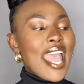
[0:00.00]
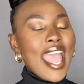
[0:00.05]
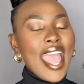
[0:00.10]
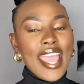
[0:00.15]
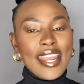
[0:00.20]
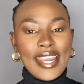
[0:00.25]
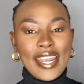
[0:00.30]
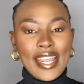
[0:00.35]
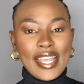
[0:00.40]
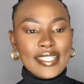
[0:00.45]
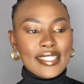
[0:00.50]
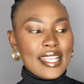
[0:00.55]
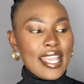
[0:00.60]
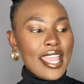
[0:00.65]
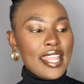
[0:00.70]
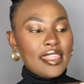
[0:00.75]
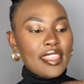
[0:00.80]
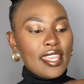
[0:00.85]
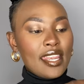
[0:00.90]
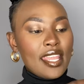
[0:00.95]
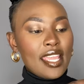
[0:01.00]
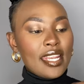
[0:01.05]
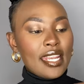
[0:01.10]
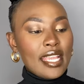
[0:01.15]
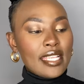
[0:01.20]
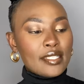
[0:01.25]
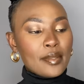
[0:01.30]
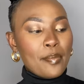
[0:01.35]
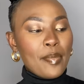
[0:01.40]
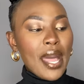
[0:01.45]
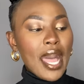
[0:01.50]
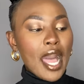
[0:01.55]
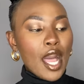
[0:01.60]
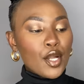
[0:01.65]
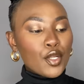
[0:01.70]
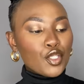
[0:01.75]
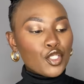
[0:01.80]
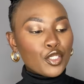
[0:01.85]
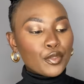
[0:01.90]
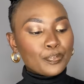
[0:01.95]
And it has, and then it has a
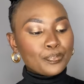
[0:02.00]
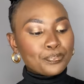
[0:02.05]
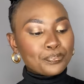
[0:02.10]
pouch